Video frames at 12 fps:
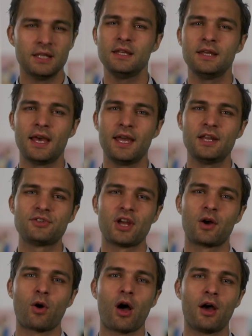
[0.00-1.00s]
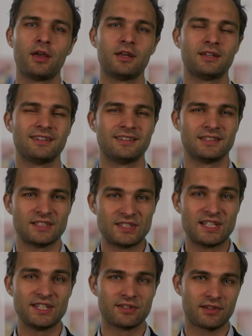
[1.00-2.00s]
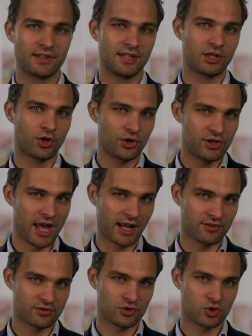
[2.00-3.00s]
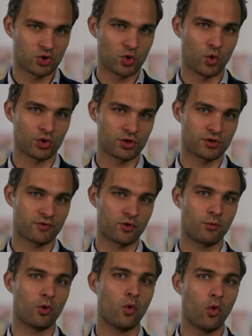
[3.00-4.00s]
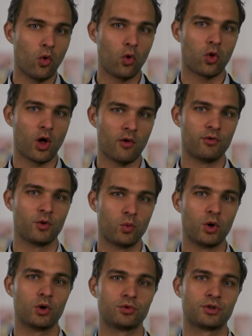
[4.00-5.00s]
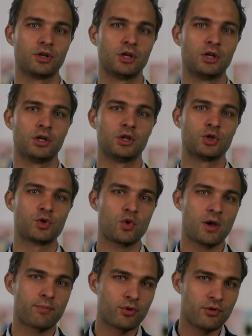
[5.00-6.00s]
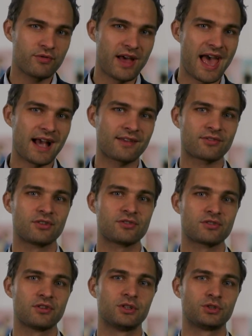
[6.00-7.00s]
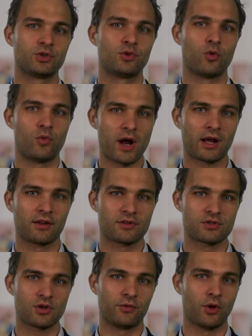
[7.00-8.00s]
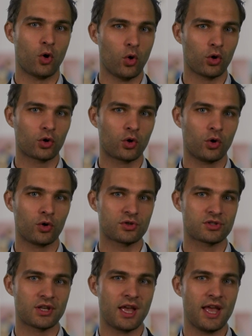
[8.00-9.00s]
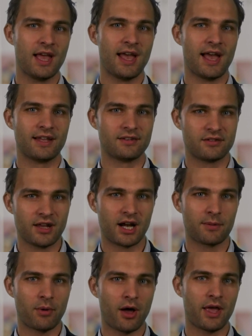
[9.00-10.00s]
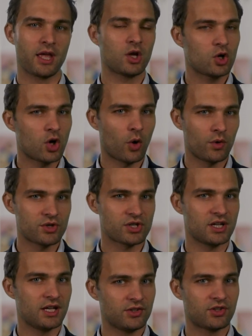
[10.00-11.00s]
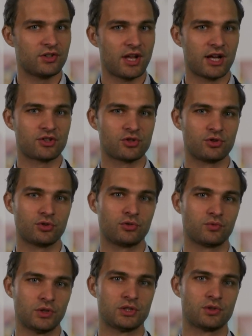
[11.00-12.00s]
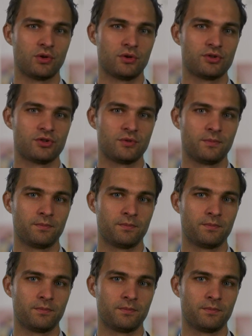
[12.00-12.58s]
EHRI digitally connects sources from all over the world to improve access to the records of the Holocaust and thereby encourage international research.